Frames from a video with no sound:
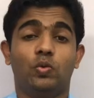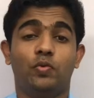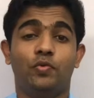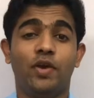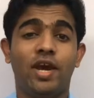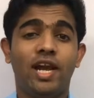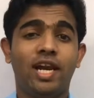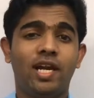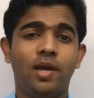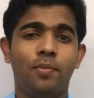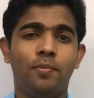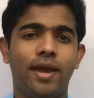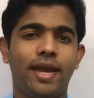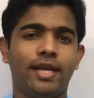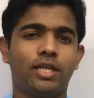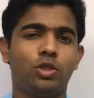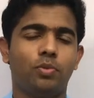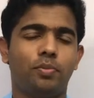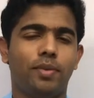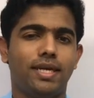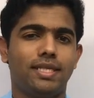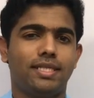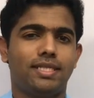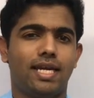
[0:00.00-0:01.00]
Welcome back to
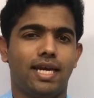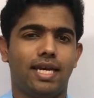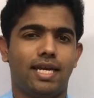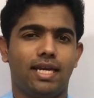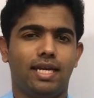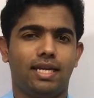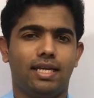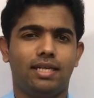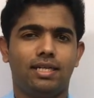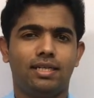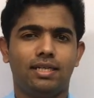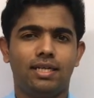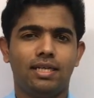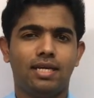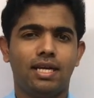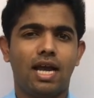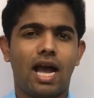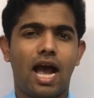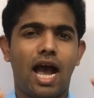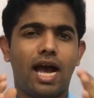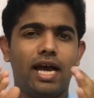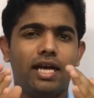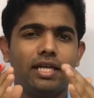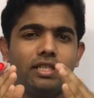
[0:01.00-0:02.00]
my channel
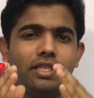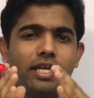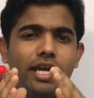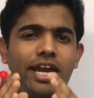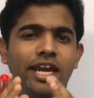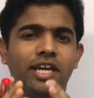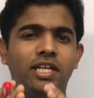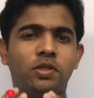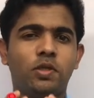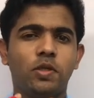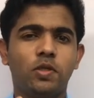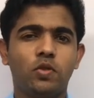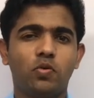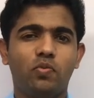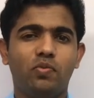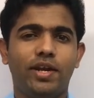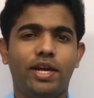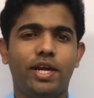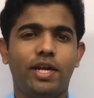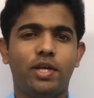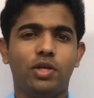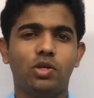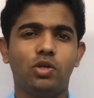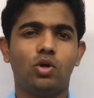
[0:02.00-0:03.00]
and in this
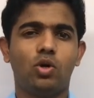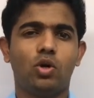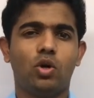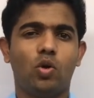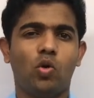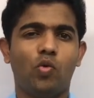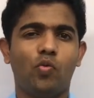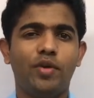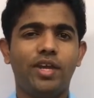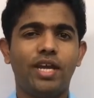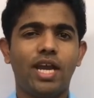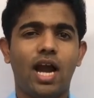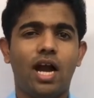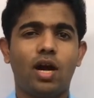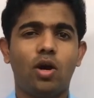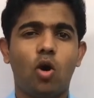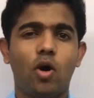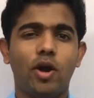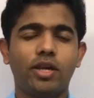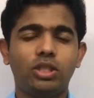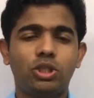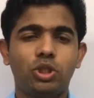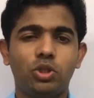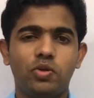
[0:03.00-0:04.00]
video we are
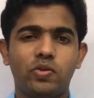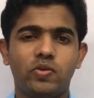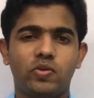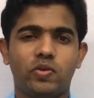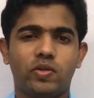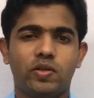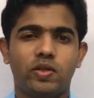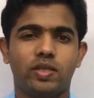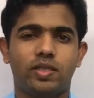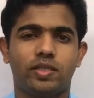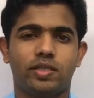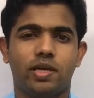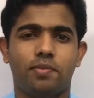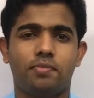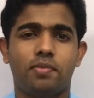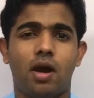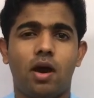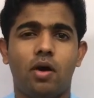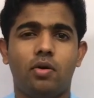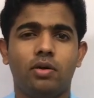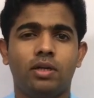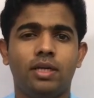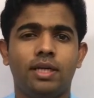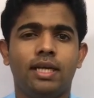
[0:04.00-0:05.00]
going to discuss
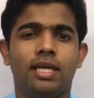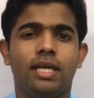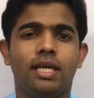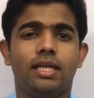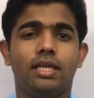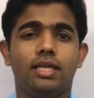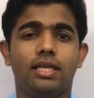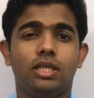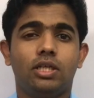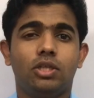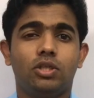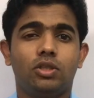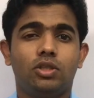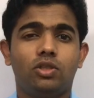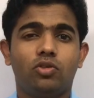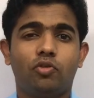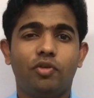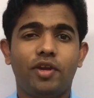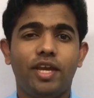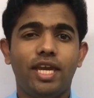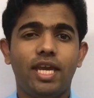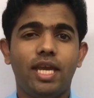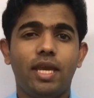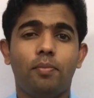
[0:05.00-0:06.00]
about
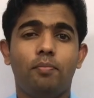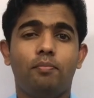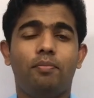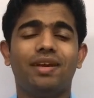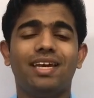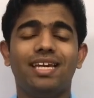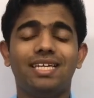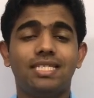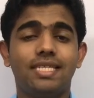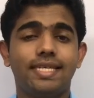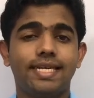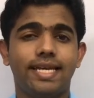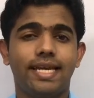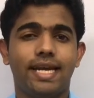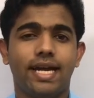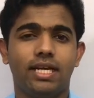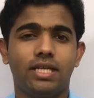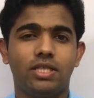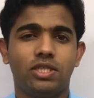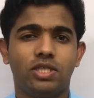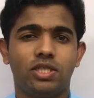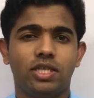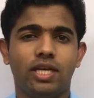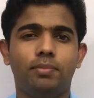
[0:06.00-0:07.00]
three basic
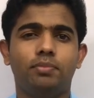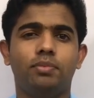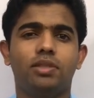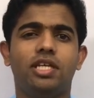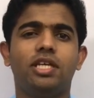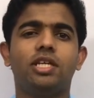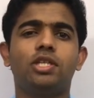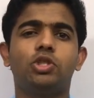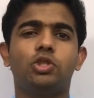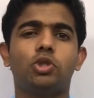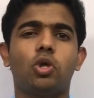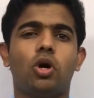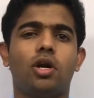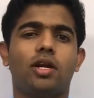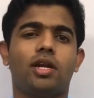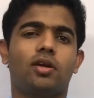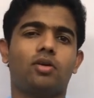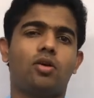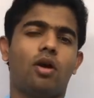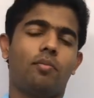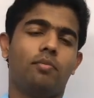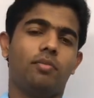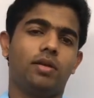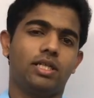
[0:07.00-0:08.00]
concepts in shoulder
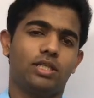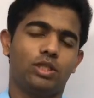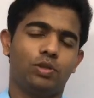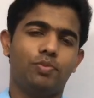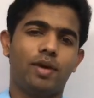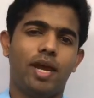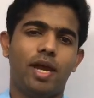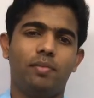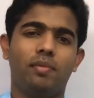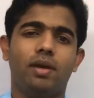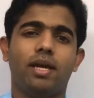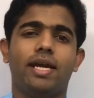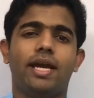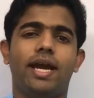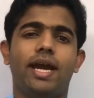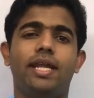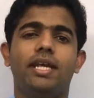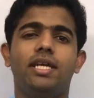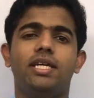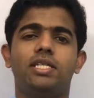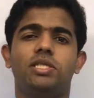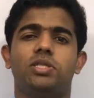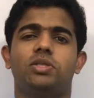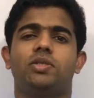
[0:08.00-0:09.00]
complex
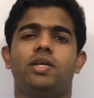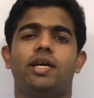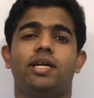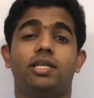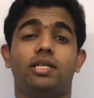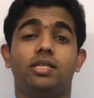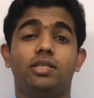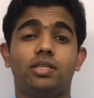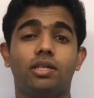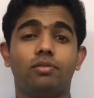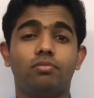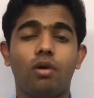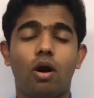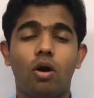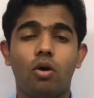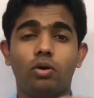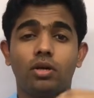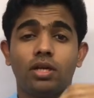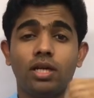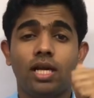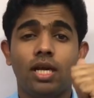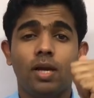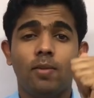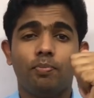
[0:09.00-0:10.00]
biomechanics that is about
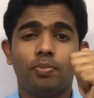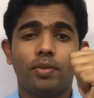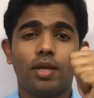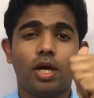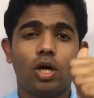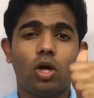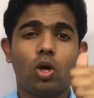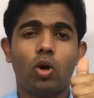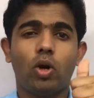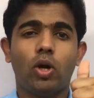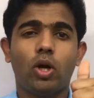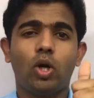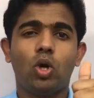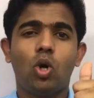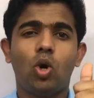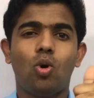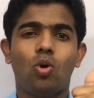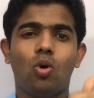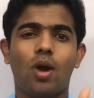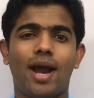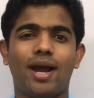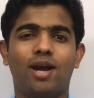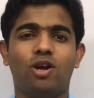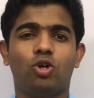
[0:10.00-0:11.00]
the
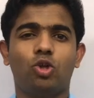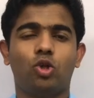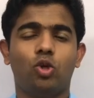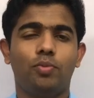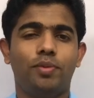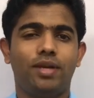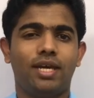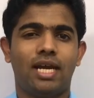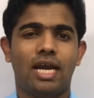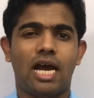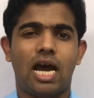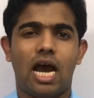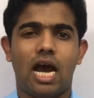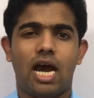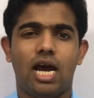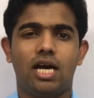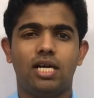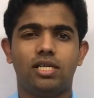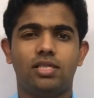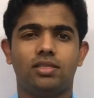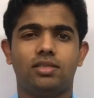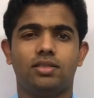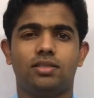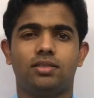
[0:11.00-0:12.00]
coracoacromial
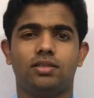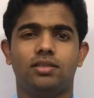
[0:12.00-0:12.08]
arch,